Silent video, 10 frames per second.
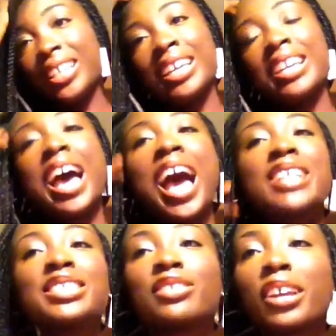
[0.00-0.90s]
and I
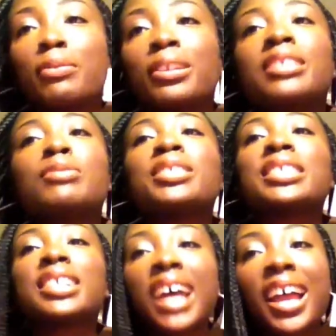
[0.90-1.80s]
just thought it was a
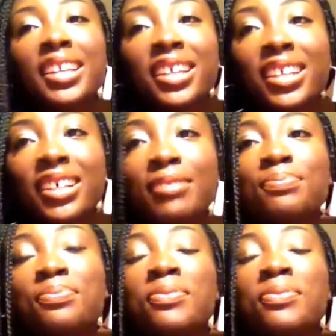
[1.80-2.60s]
good idea